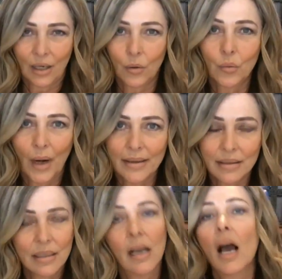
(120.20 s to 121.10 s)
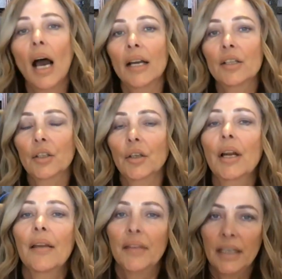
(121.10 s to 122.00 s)
their rights under
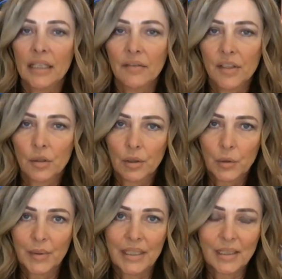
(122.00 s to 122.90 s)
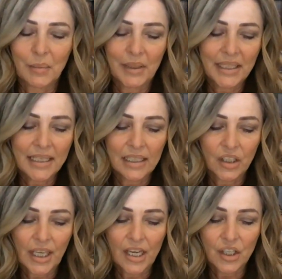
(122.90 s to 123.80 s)
the Individuals with Disabilities
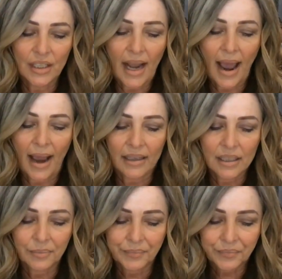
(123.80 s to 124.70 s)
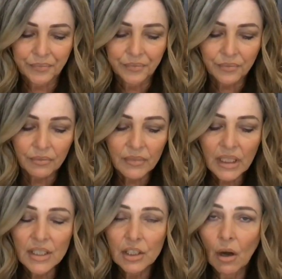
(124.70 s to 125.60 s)
Education Act.
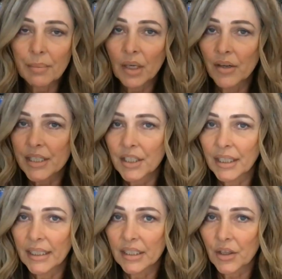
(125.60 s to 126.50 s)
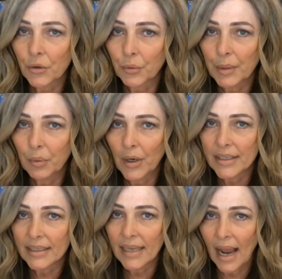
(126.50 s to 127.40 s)
So I'm going to get into the three
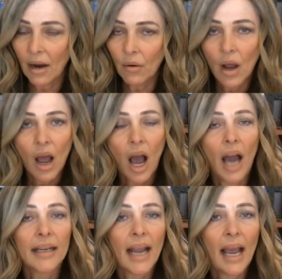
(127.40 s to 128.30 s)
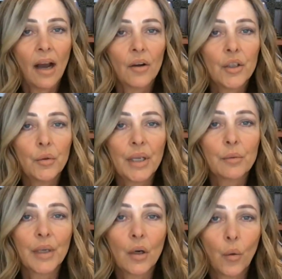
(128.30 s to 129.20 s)
points now on how you can
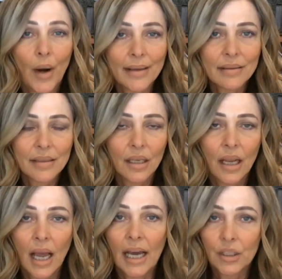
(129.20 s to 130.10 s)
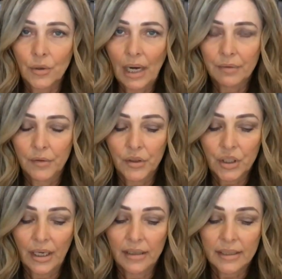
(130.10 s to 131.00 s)
request a draft of your
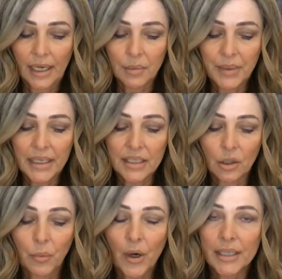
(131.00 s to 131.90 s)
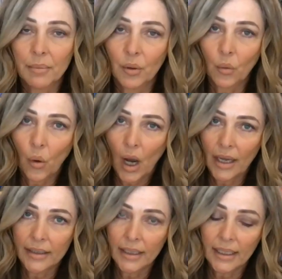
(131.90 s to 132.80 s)
child's IEP. So point number
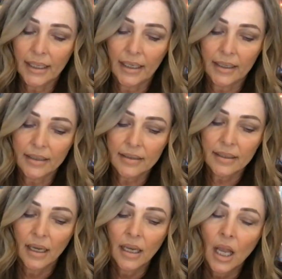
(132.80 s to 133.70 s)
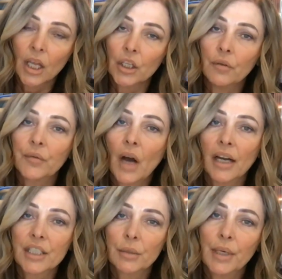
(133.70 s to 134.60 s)
one is you've
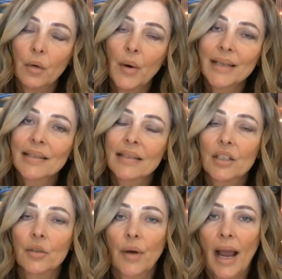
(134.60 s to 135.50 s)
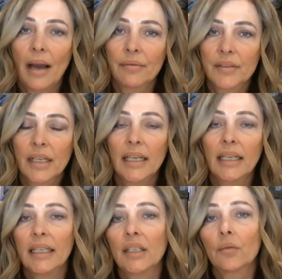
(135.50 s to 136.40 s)
got to request the draft
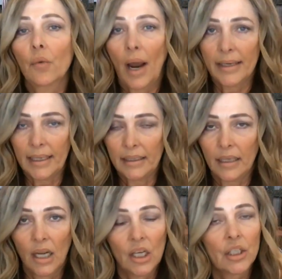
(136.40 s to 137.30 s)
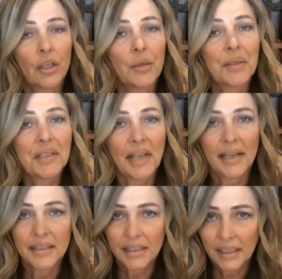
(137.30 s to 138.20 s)
in writing. So you
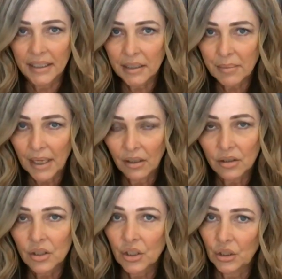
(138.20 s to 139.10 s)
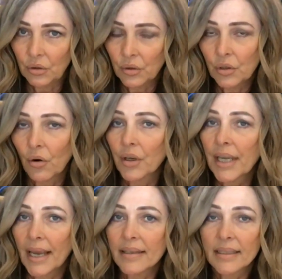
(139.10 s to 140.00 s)
send an email to your
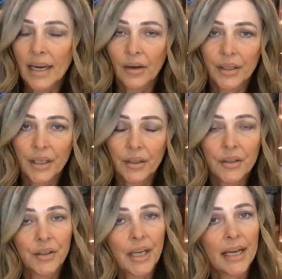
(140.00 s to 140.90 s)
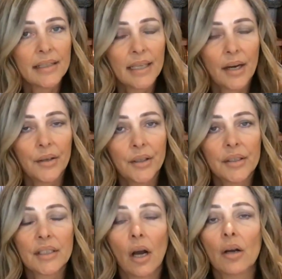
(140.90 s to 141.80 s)
case carrier. Your case carrier
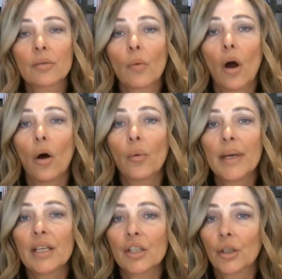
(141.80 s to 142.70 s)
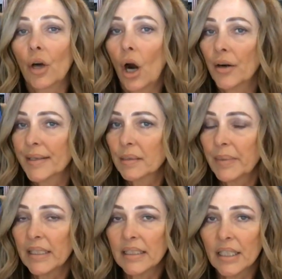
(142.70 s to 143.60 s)
is always your
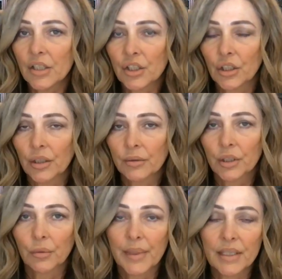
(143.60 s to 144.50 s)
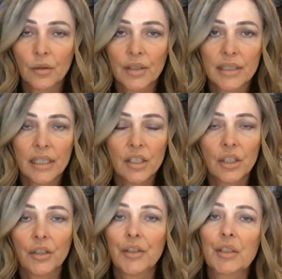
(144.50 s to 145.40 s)
RSP teacher, your resource
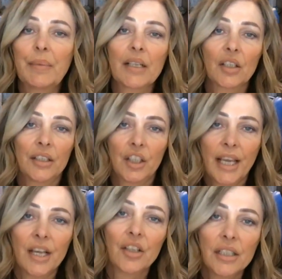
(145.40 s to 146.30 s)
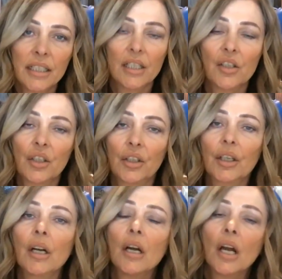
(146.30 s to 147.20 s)
teacher, your special education teacher.